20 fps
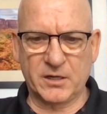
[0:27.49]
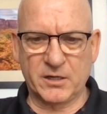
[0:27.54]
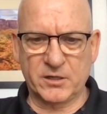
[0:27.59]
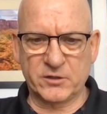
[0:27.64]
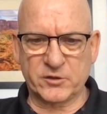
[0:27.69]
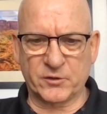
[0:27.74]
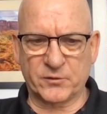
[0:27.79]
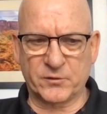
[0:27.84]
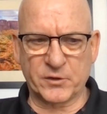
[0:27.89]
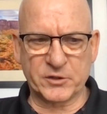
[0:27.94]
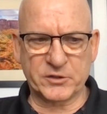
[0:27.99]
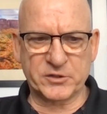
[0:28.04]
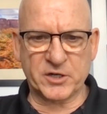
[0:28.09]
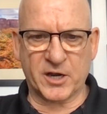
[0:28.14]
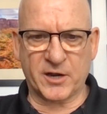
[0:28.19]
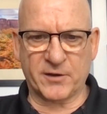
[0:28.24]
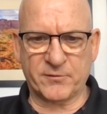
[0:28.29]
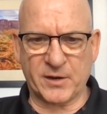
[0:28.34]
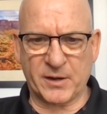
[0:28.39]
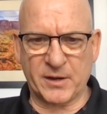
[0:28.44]
So first
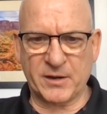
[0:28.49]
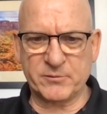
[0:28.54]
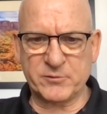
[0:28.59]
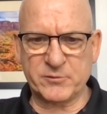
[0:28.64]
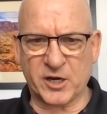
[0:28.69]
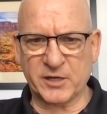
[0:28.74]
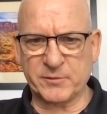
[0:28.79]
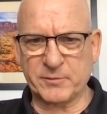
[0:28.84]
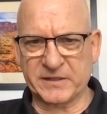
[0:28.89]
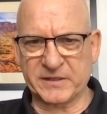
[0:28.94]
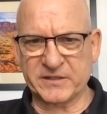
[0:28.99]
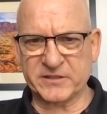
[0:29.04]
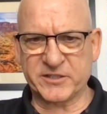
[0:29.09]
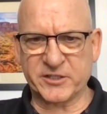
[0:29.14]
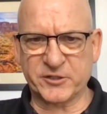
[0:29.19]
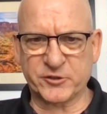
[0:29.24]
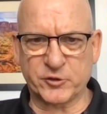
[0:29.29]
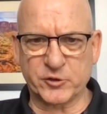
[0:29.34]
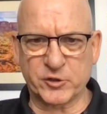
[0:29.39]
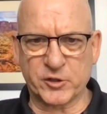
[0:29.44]
off, I am talking about the
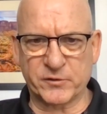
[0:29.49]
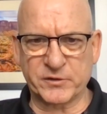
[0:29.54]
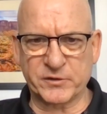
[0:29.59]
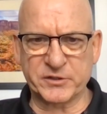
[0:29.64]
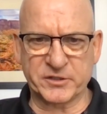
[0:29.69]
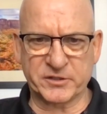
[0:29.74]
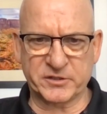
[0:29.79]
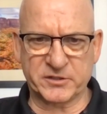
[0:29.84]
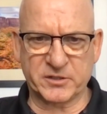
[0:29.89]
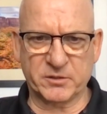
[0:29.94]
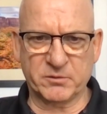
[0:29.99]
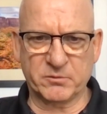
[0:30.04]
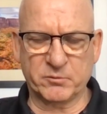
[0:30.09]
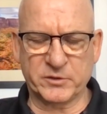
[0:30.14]
central nervous system,